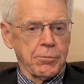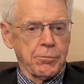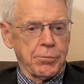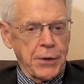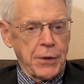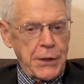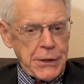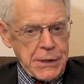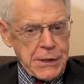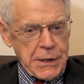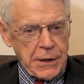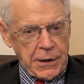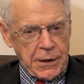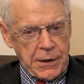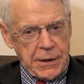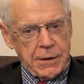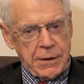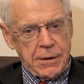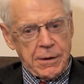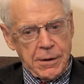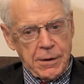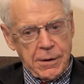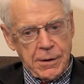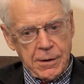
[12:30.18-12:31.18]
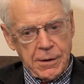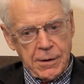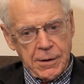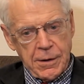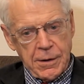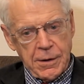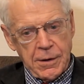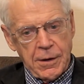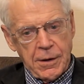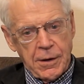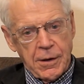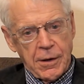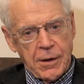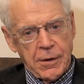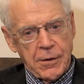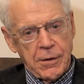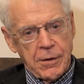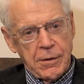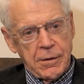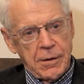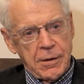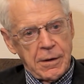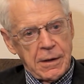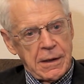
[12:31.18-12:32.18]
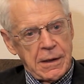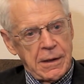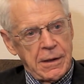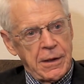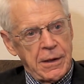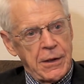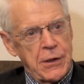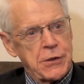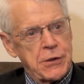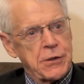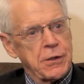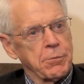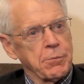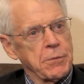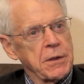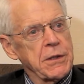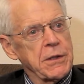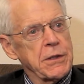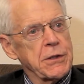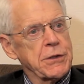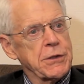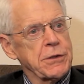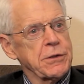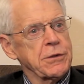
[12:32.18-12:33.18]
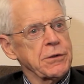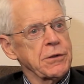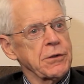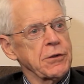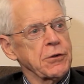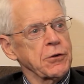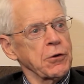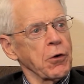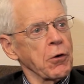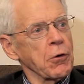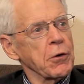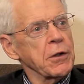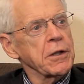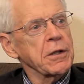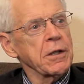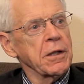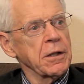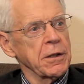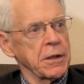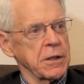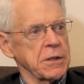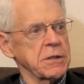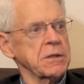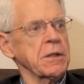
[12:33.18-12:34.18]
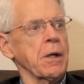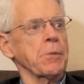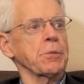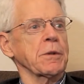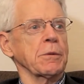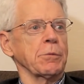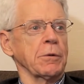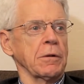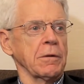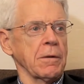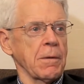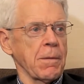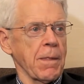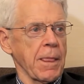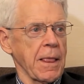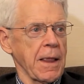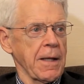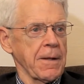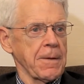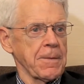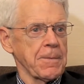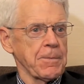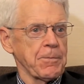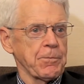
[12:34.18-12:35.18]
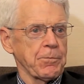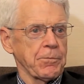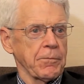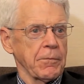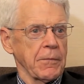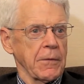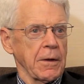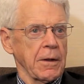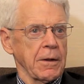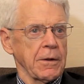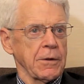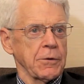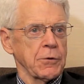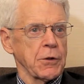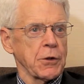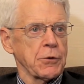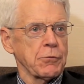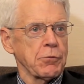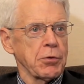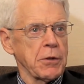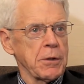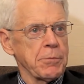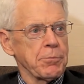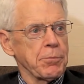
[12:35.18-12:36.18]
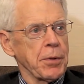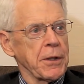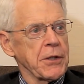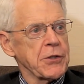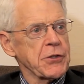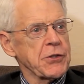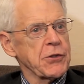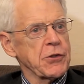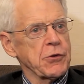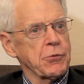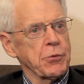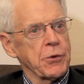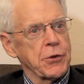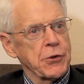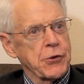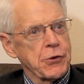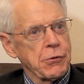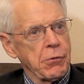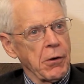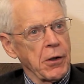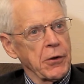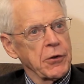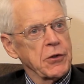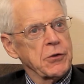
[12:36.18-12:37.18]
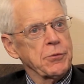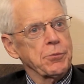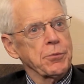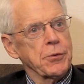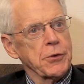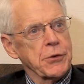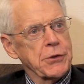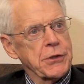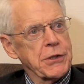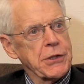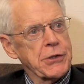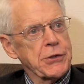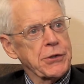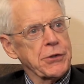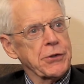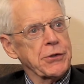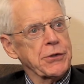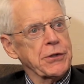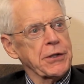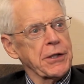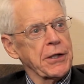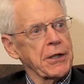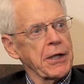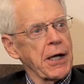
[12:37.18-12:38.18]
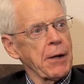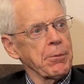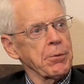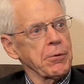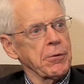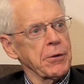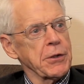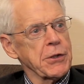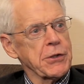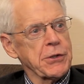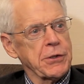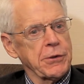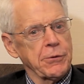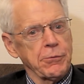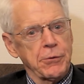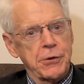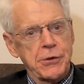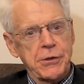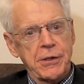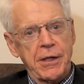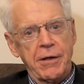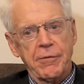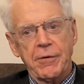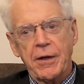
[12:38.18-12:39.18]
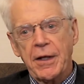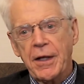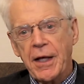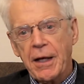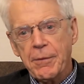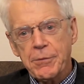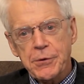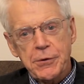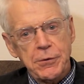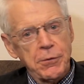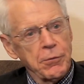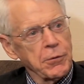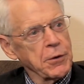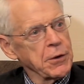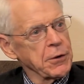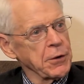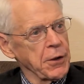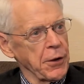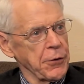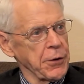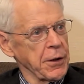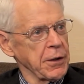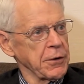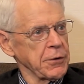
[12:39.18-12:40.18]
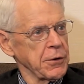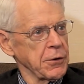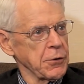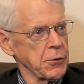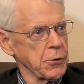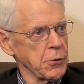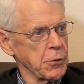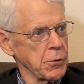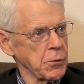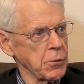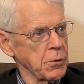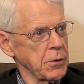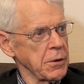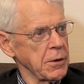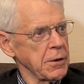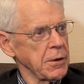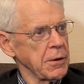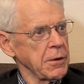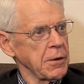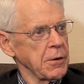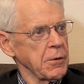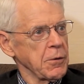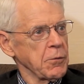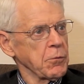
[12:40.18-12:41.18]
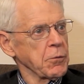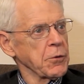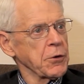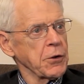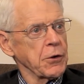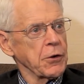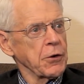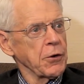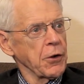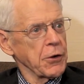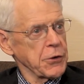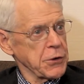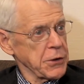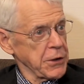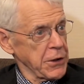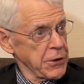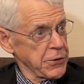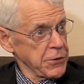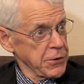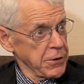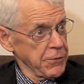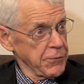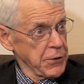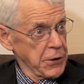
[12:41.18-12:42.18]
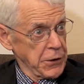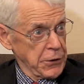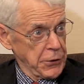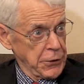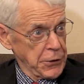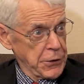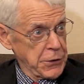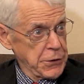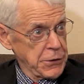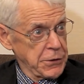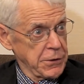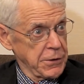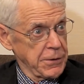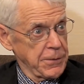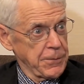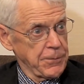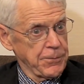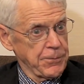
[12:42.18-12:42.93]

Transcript: presently, it to me is totally unacceptable to treat patients with drugs, procedures, and an operation which have absolutely nothing to do with the causation of the illness,